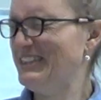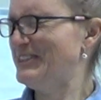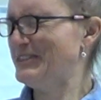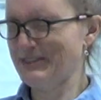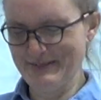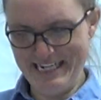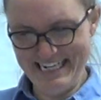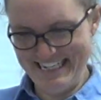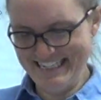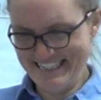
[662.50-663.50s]
Oh my
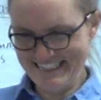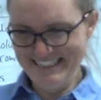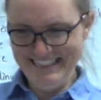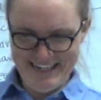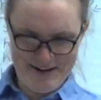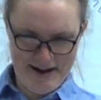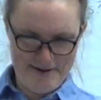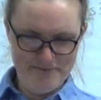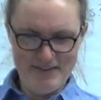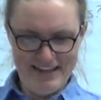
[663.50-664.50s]
goodness.
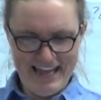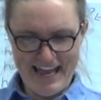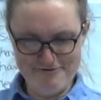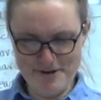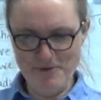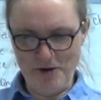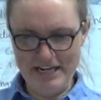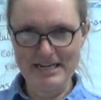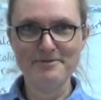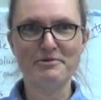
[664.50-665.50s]
Okay, every
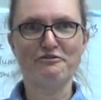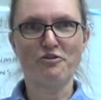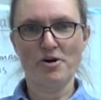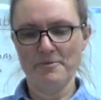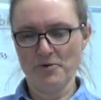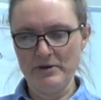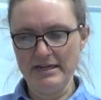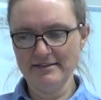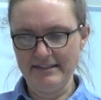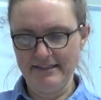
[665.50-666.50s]
morning before
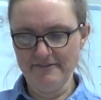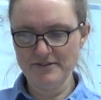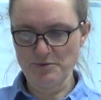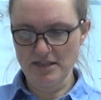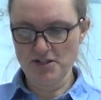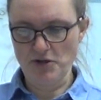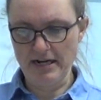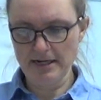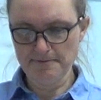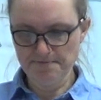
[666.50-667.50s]
Maria leaves with the
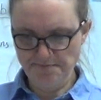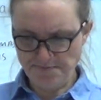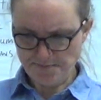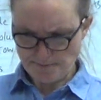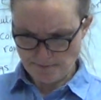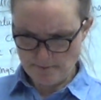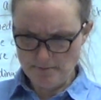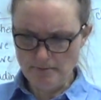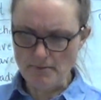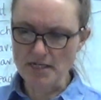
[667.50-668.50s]
truck,
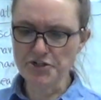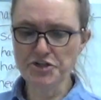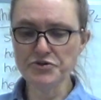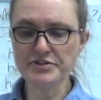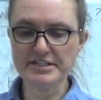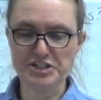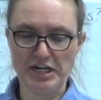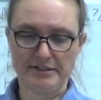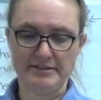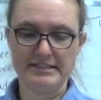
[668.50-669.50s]
she uses a
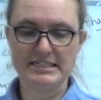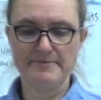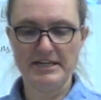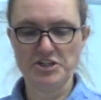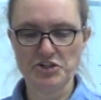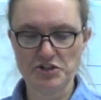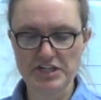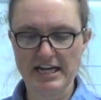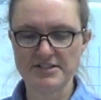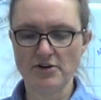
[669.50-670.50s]
checklist to make sure she
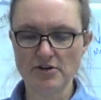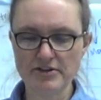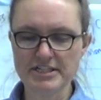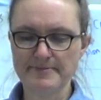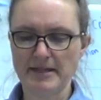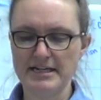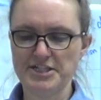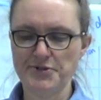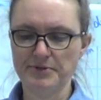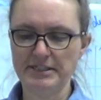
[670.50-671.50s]
has all the supplies
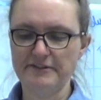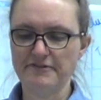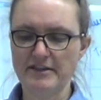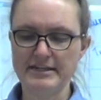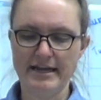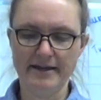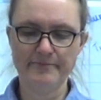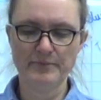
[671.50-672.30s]
she will need for the day.